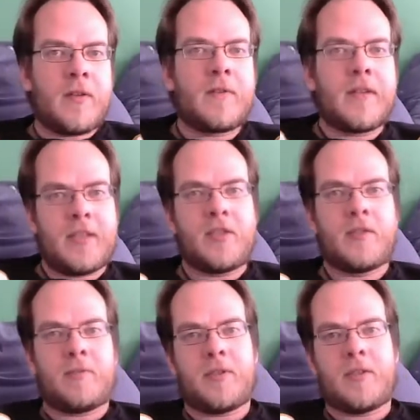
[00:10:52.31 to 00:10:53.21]
financial
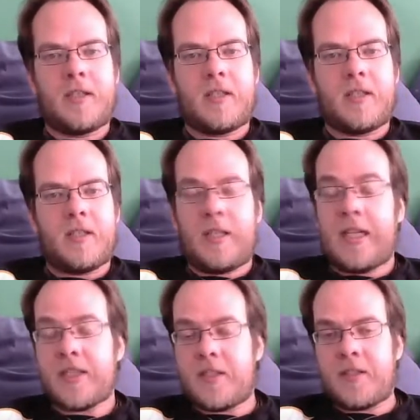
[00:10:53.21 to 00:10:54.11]
bullshit
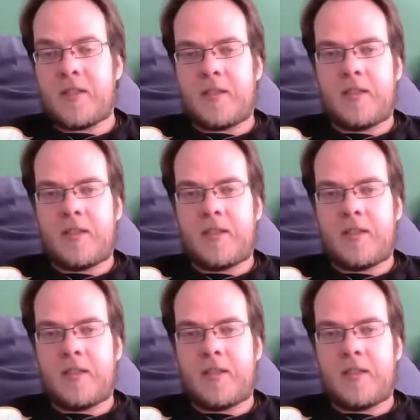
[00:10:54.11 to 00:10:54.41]
last year,